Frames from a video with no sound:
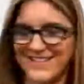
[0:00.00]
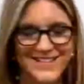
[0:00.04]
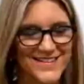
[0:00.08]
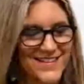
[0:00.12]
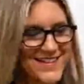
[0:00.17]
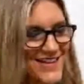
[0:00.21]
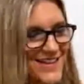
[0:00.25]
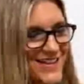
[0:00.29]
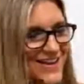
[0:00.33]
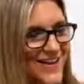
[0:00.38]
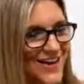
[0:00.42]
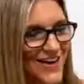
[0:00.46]

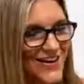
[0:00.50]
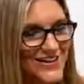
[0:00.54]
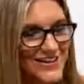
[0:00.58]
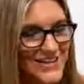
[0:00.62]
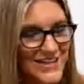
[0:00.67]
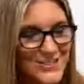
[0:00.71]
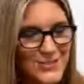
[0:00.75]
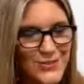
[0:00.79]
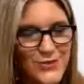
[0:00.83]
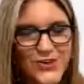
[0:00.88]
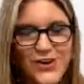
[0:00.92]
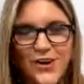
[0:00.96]
All right,
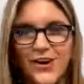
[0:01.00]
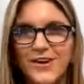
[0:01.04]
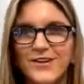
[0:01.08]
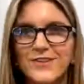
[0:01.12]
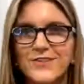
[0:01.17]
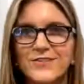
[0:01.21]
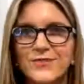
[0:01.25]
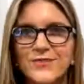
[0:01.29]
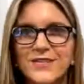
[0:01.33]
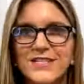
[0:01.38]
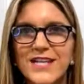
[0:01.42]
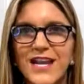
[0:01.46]
let's do
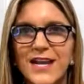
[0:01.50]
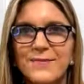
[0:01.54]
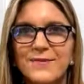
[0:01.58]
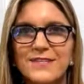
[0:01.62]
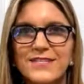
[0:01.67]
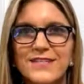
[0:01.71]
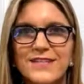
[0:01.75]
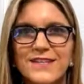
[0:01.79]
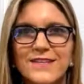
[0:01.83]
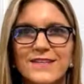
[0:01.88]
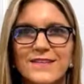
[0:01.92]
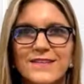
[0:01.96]
cards. What time is
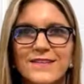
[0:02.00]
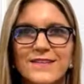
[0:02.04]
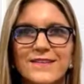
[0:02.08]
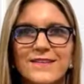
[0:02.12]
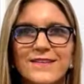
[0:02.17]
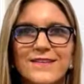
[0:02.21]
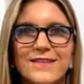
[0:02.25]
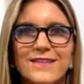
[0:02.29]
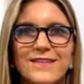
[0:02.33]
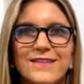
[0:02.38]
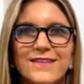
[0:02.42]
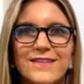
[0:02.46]
it?
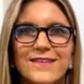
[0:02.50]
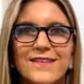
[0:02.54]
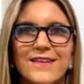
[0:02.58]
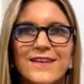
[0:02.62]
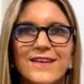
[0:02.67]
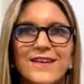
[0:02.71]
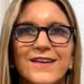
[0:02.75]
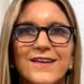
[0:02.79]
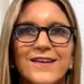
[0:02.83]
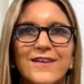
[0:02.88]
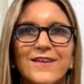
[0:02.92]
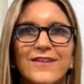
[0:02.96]

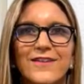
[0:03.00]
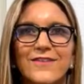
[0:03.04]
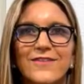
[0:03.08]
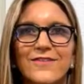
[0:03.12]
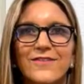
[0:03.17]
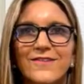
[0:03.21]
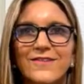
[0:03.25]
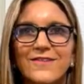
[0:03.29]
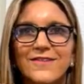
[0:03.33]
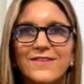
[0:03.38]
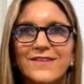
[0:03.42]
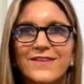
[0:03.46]
Oh,
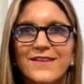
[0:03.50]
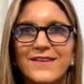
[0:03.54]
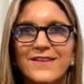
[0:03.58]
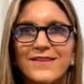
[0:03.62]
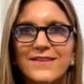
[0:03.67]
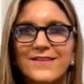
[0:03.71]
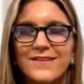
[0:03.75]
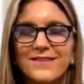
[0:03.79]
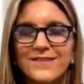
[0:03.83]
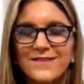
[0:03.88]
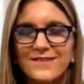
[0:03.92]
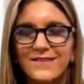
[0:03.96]

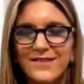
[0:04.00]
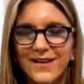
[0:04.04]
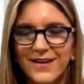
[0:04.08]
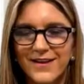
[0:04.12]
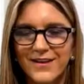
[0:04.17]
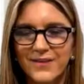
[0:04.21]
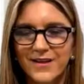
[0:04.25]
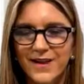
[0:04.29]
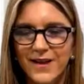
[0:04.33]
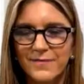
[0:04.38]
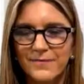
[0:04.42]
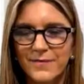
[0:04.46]

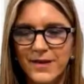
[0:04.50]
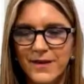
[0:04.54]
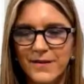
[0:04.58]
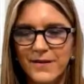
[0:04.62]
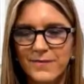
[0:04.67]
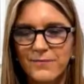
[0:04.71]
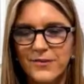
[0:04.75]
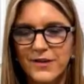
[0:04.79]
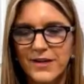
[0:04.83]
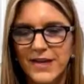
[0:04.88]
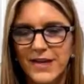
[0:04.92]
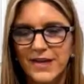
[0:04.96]
I'm
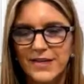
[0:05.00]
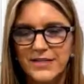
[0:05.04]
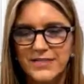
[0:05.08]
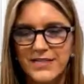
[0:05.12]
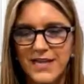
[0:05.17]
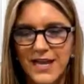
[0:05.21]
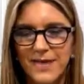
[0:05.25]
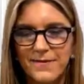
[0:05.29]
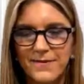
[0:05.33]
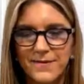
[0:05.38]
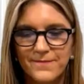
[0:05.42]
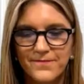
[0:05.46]
running out of
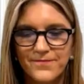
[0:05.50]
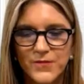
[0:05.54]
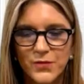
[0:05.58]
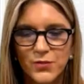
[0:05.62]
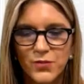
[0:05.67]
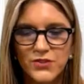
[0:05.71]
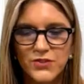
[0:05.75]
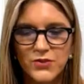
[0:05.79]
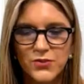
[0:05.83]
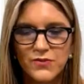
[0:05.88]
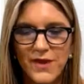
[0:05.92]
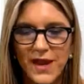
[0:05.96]
time.
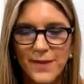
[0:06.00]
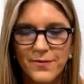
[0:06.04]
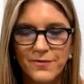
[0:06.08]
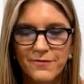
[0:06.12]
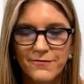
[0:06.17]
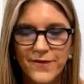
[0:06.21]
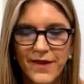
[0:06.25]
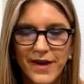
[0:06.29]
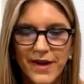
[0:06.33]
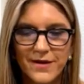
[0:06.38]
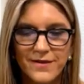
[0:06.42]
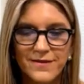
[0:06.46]
We'll do rapid
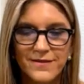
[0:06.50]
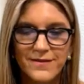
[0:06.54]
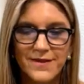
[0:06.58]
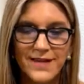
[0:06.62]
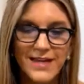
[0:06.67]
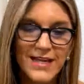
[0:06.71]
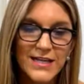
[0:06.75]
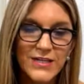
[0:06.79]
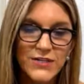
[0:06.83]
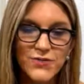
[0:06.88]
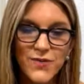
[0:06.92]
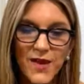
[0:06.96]
fire.
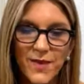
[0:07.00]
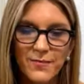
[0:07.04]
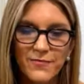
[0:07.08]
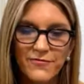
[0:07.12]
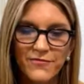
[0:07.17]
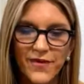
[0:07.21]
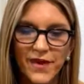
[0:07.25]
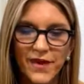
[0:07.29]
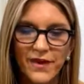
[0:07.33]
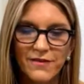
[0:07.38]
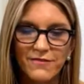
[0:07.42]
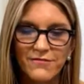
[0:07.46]
Is rapid
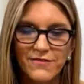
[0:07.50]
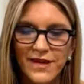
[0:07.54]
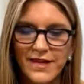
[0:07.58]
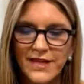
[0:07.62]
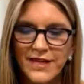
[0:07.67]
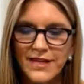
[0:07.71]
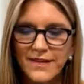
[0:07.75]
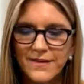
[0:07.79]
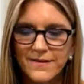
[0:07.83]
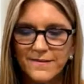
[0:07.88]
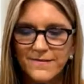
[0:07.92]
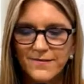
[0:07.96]
fire.
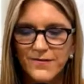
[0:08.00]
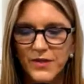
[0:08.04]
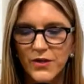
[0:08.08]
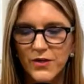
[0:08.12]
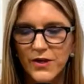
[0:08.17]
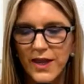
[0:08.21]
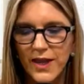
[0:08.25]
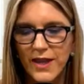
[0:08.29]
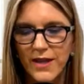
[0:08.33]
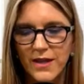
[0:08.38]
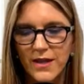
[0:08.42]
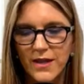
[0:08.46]
Ready?
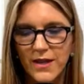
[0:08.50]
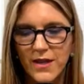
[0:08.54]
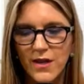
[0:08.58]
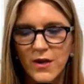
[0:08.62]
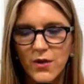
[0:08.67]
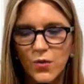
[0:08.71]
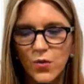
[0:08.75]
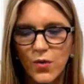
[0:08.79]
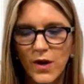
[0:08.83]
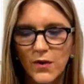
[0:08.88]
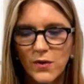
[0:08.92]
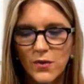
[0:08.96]
Okay.
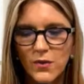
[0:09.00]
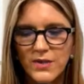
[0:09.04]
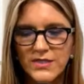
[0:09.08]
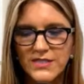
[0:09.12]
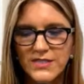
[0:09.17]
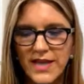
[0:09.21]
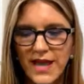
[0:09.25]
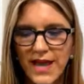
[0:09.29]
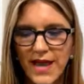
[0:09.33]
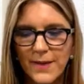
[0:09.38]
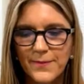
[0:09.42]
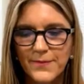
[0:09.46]
What was
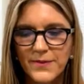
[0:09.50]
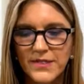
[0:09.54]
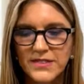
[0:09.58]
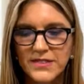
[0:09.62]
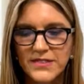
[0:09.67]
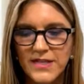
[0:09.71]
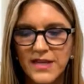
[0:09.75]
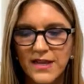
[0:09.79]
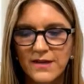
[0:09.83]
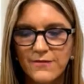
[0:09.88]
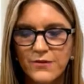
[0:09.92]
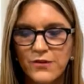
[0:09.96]
the happiest
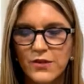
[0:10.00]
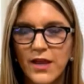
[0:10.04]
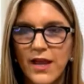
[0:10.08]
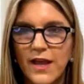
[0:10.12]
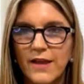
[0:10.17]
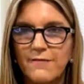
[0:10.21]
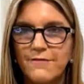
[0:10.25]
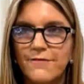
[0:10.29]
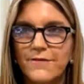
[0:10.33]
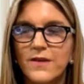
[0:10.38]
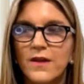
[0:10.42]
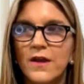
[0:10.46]
day of your
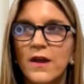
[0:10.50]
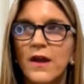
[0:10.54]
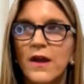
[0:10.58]
life?